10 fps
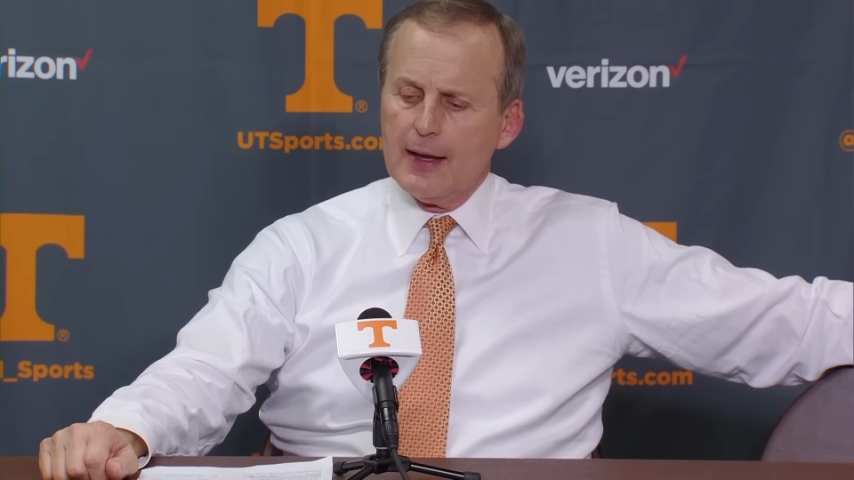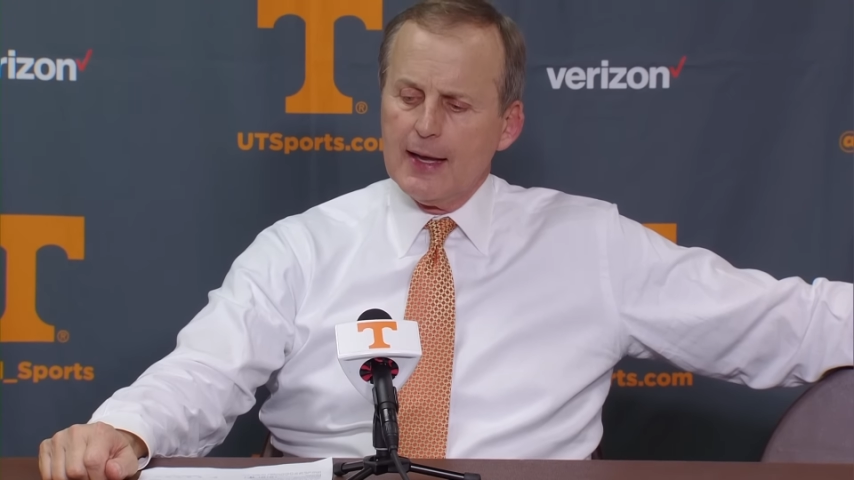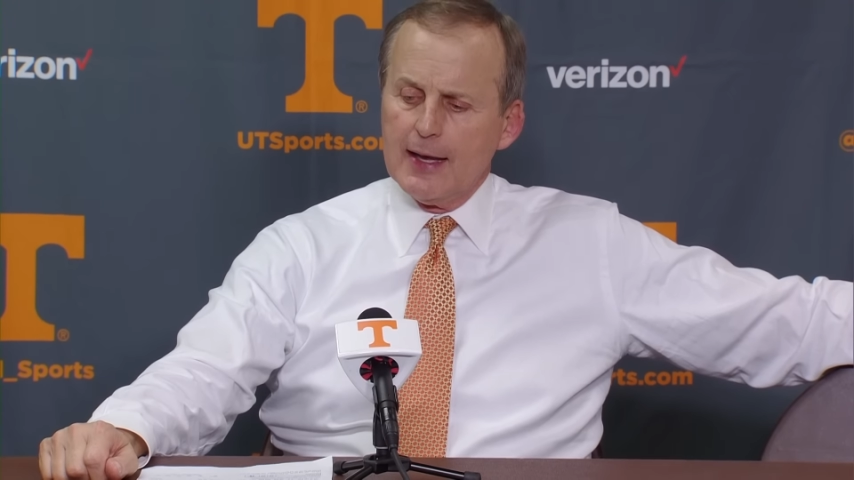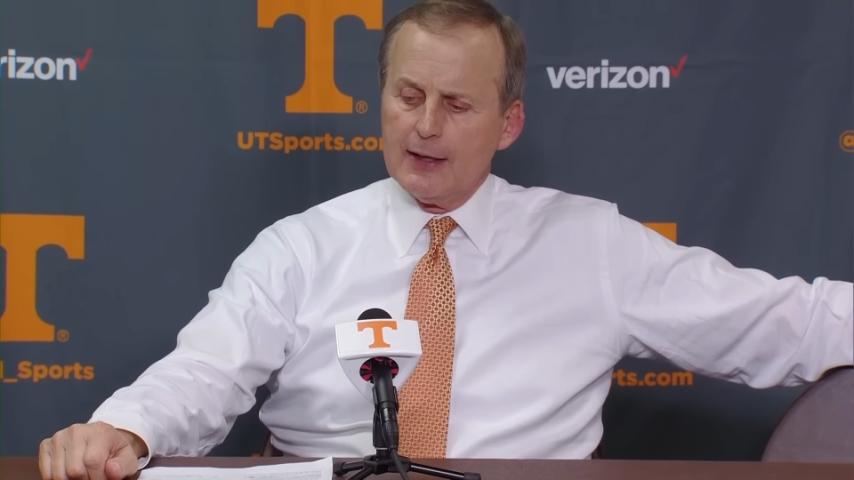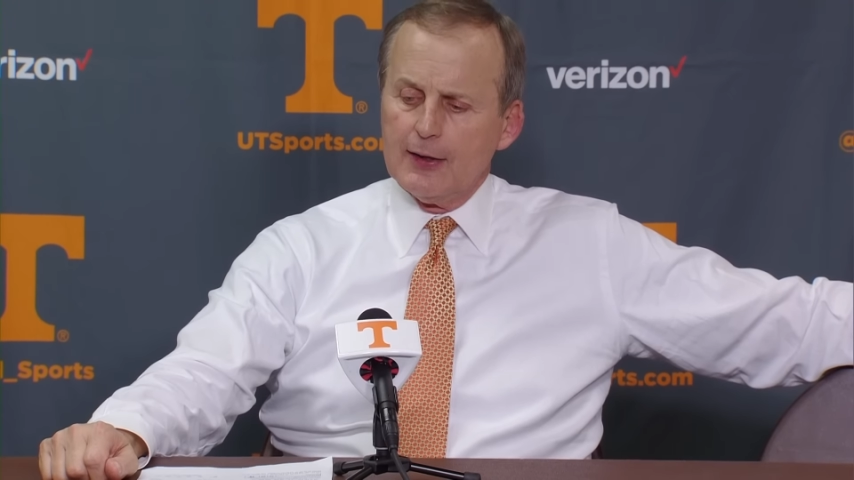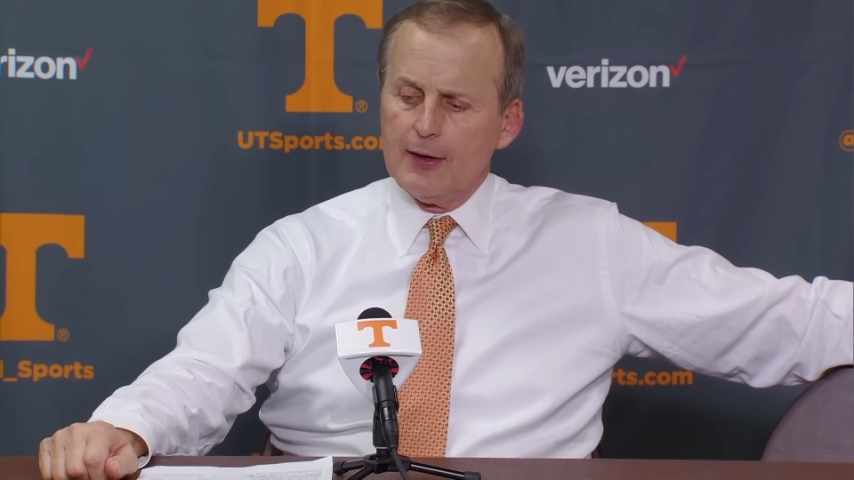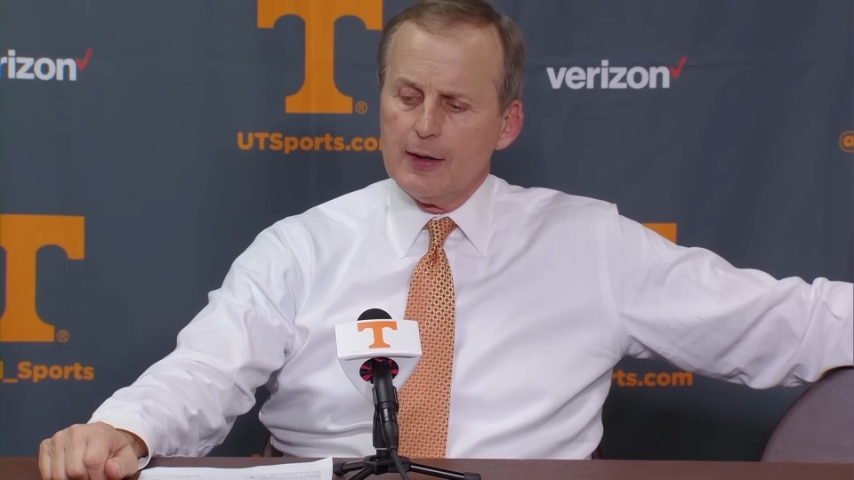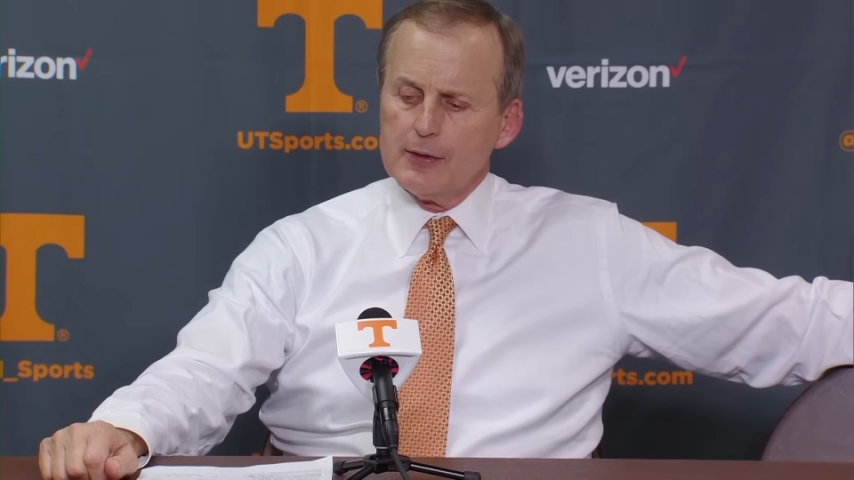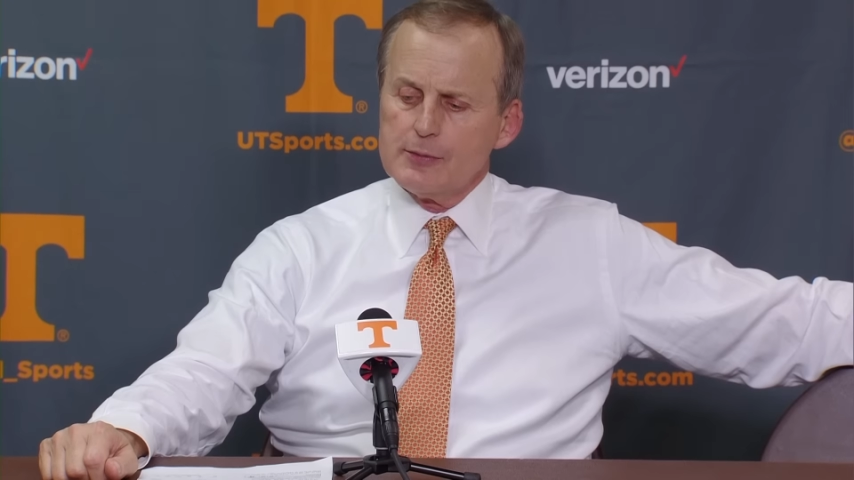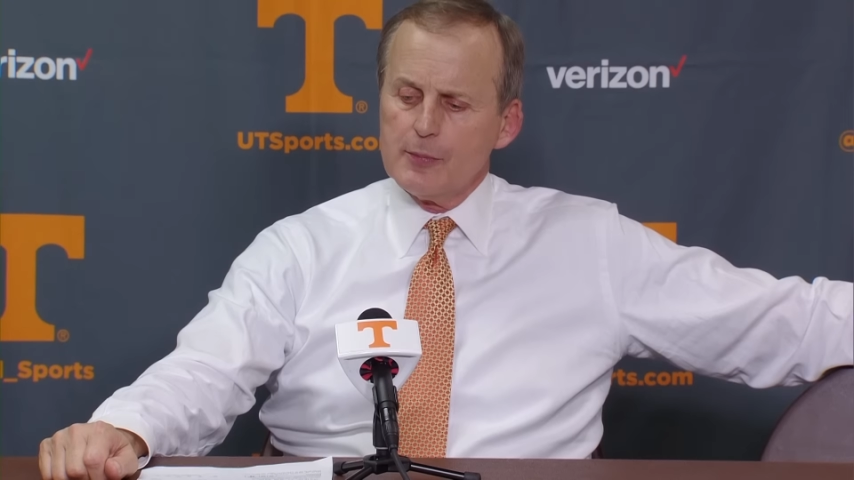And
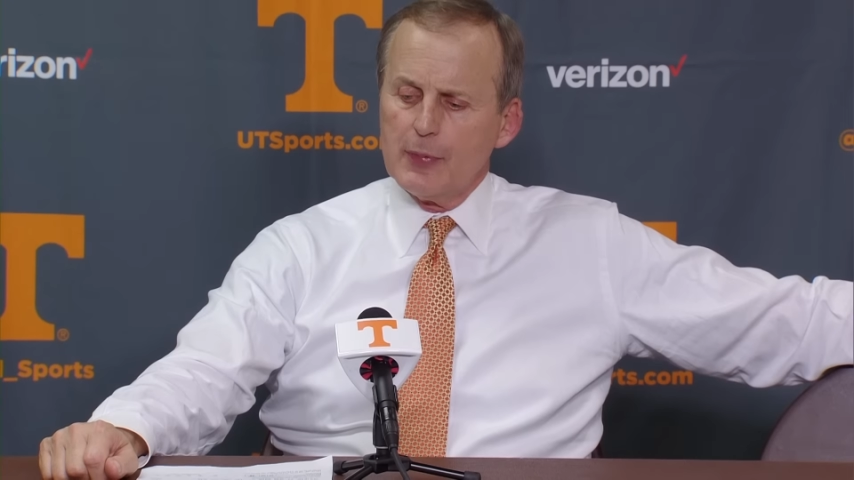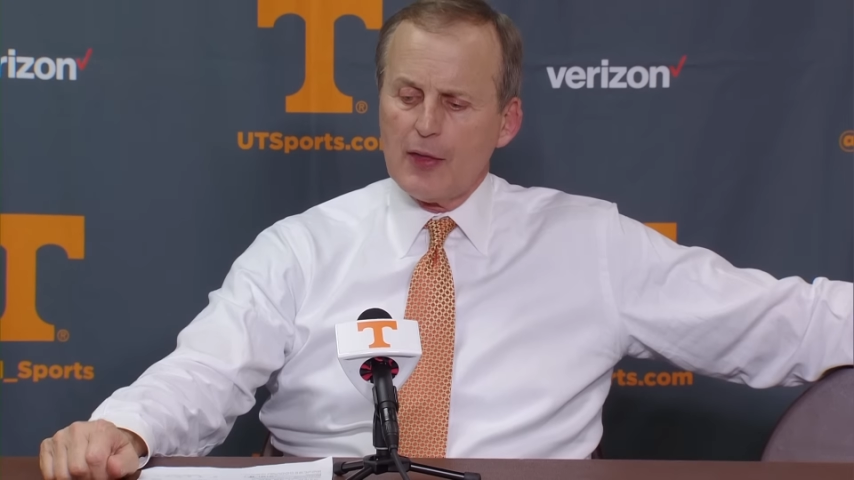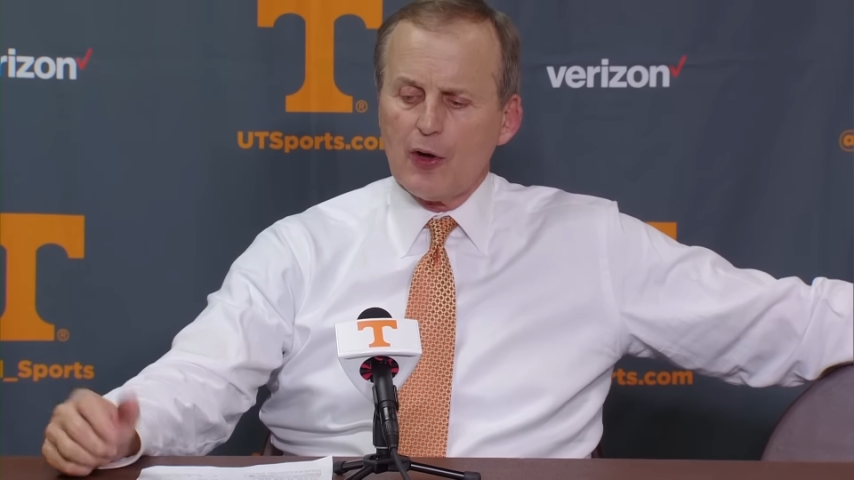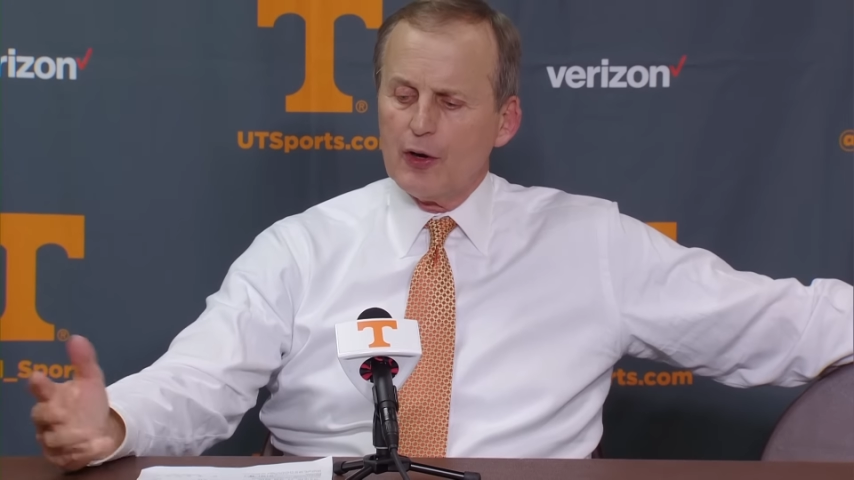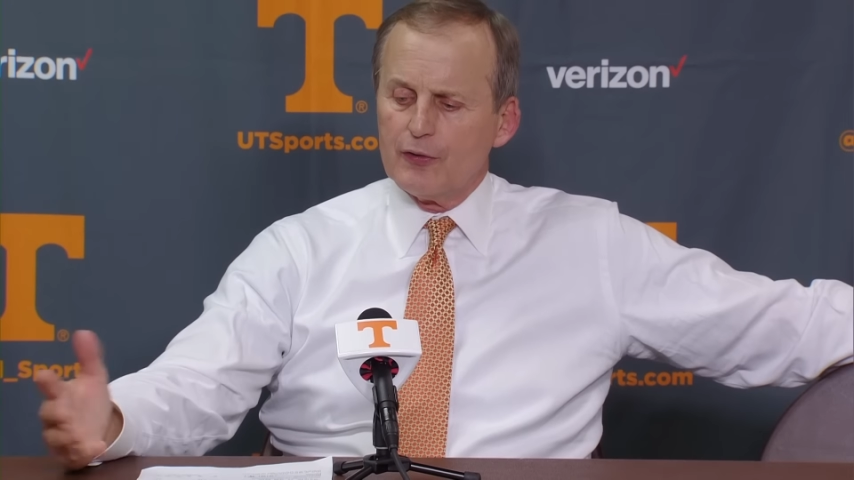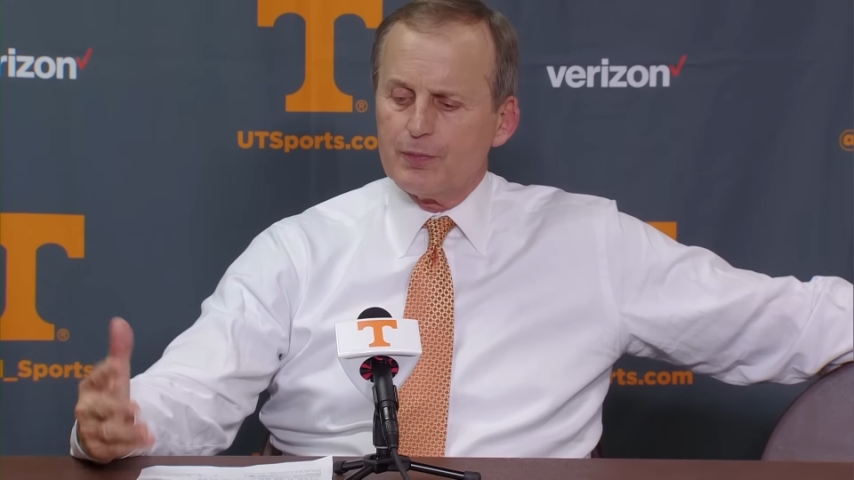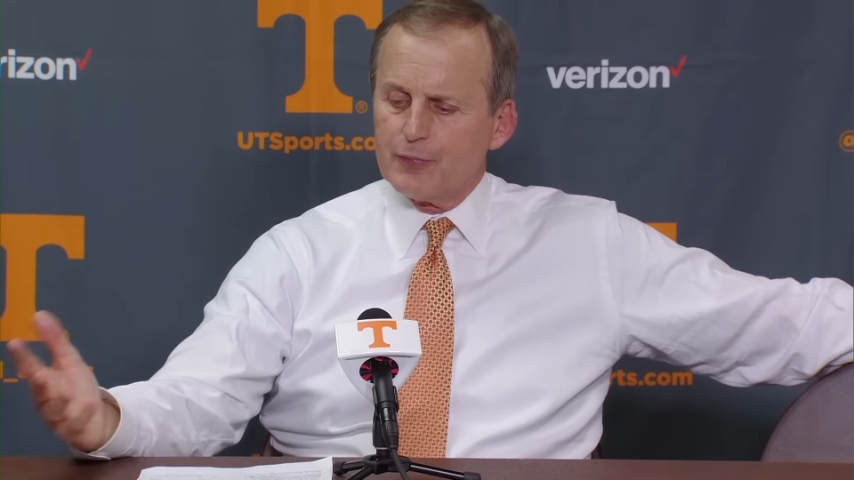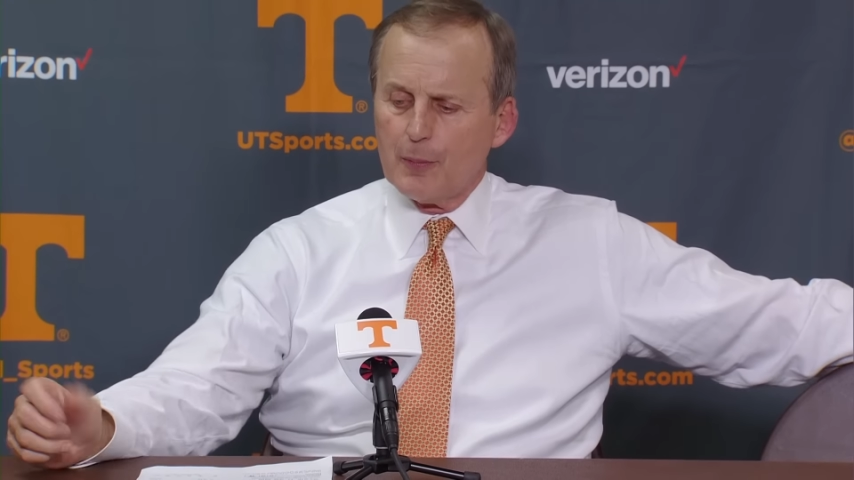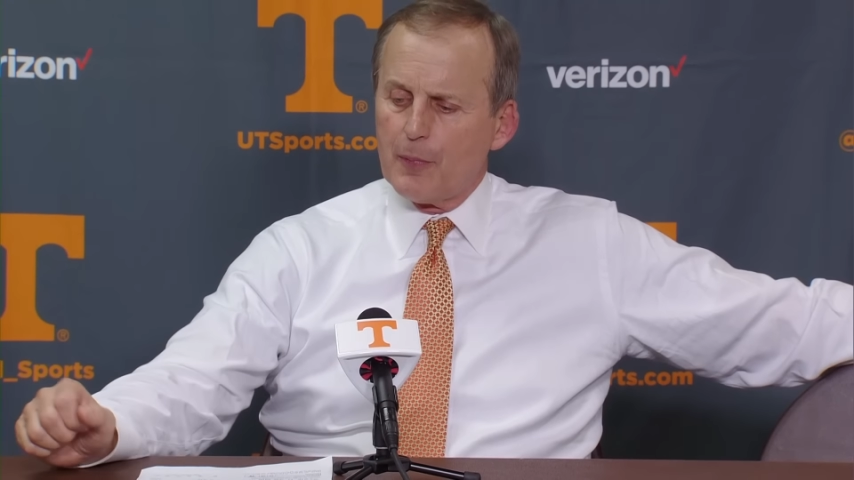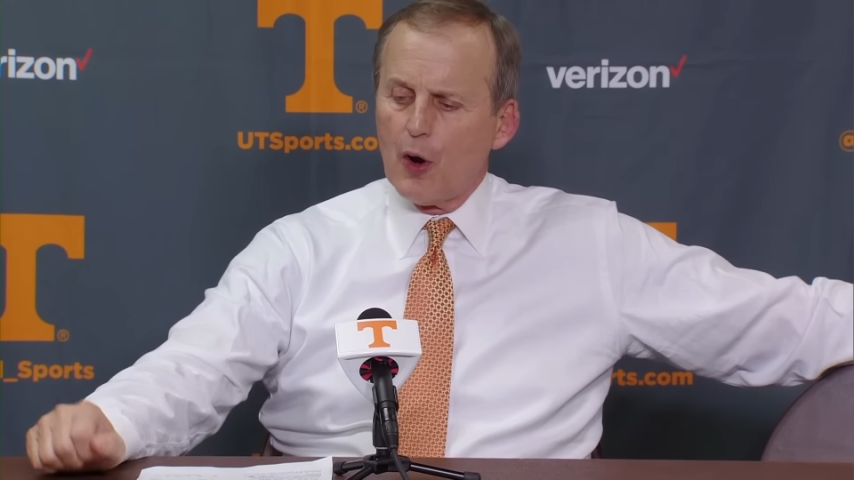uh, but I thought his
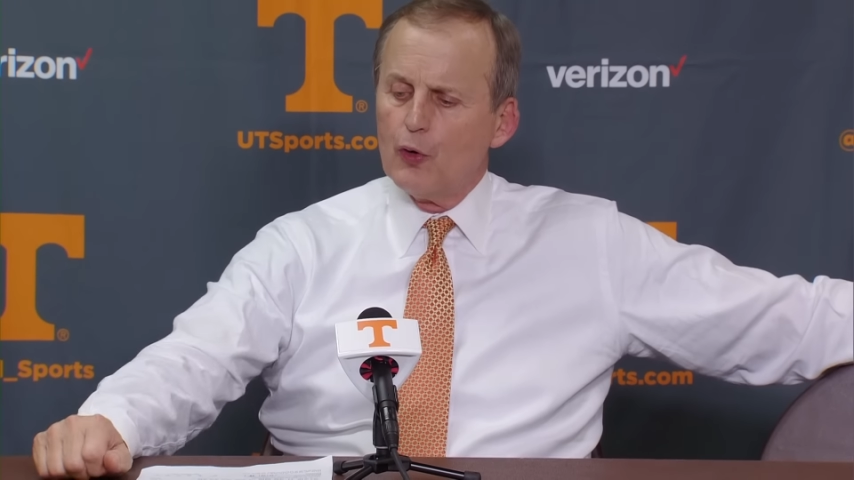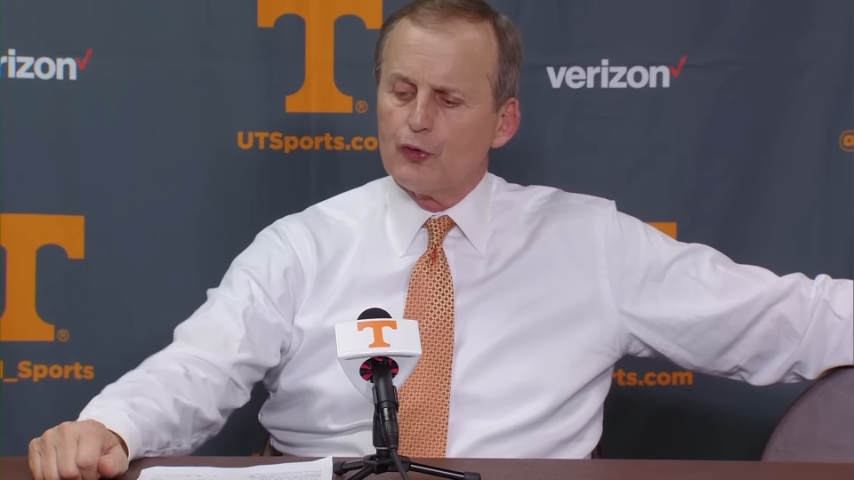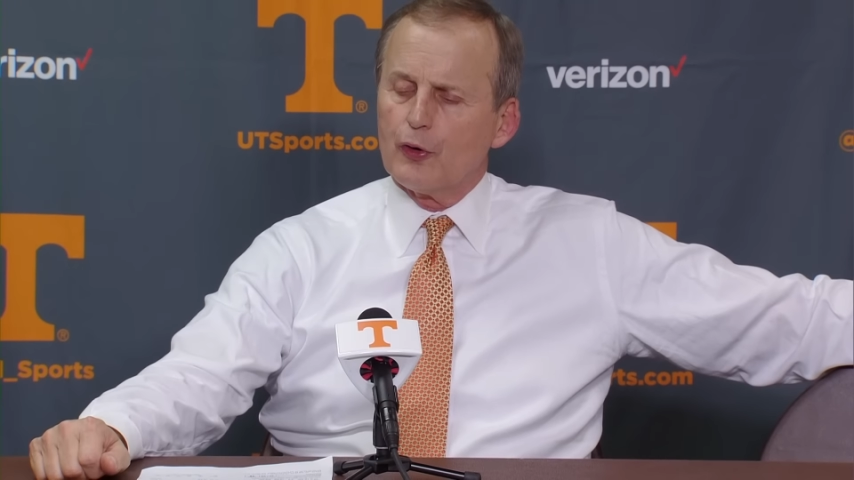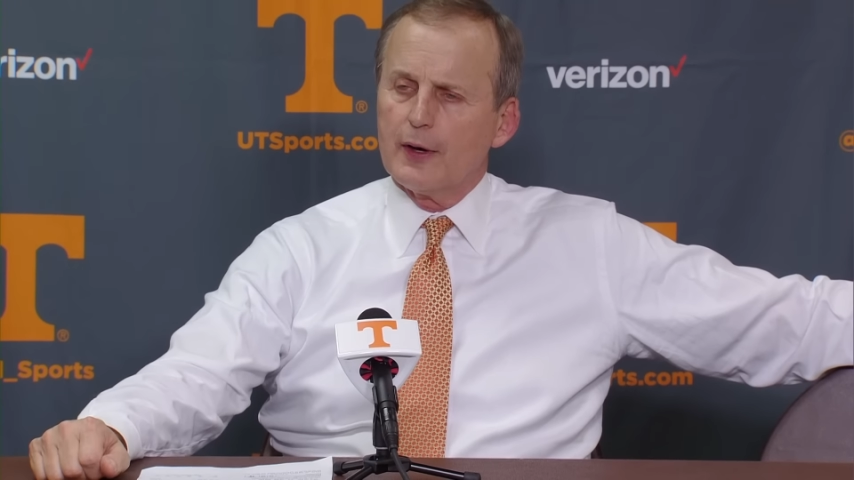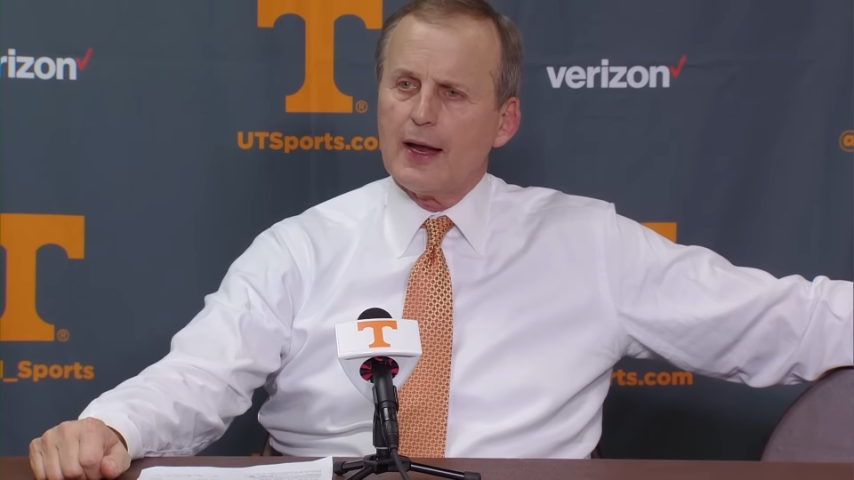composure,